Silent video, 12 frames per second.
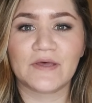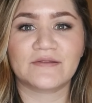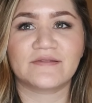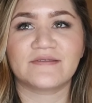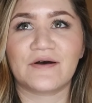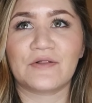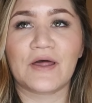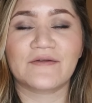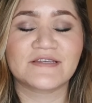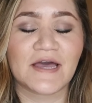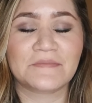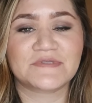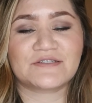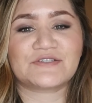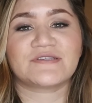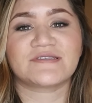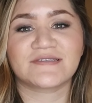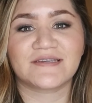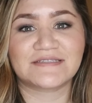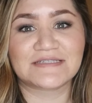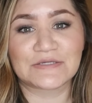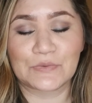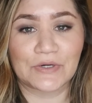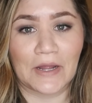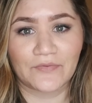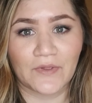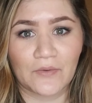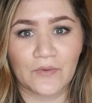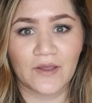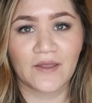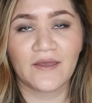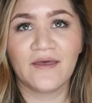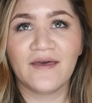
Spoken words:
and a lot of times it doesn't work out that way.